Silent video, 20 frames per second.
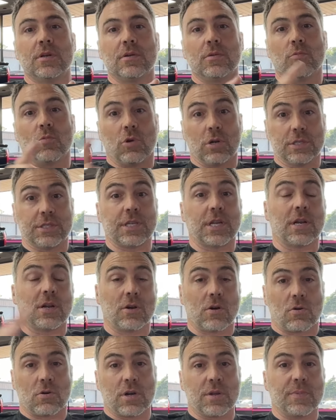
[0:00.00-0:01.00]
ones that had
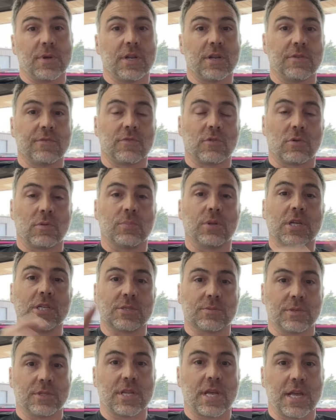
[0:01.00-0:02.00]
already been in for
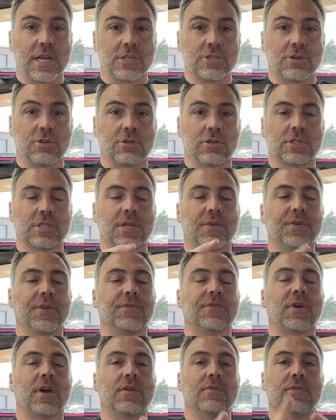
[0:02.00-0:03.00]
replacement, the HLR
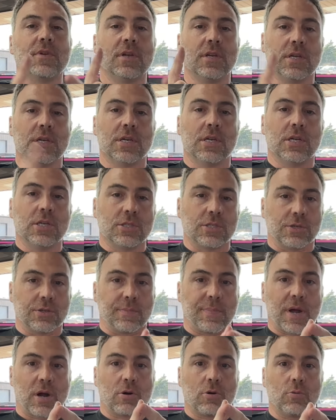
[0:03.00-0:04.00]
75. So the
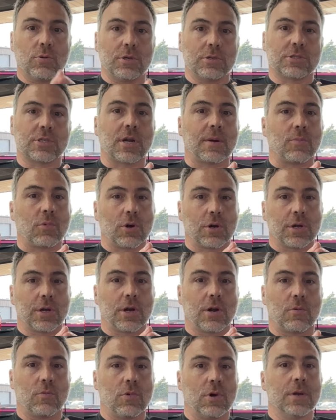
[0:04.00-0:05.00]
power wheel stopped working
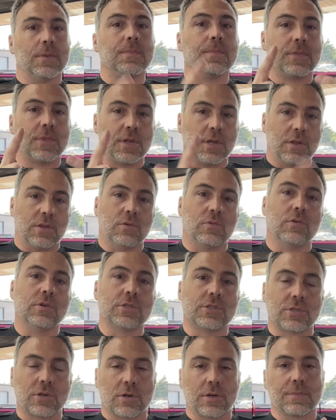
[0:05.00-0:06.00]
on one. The other one
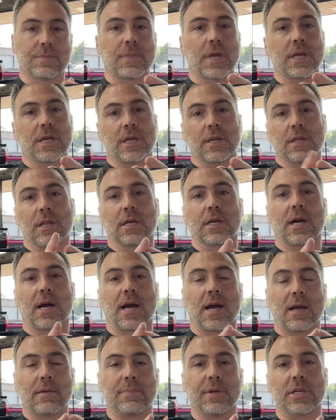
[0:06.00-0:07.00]
started making like a
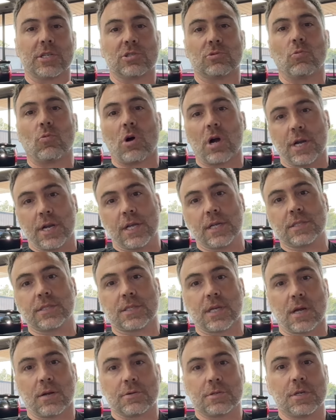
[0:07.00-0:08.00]
high-pitched whining
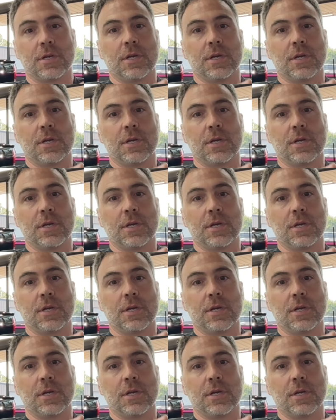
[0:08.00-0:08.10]
sound.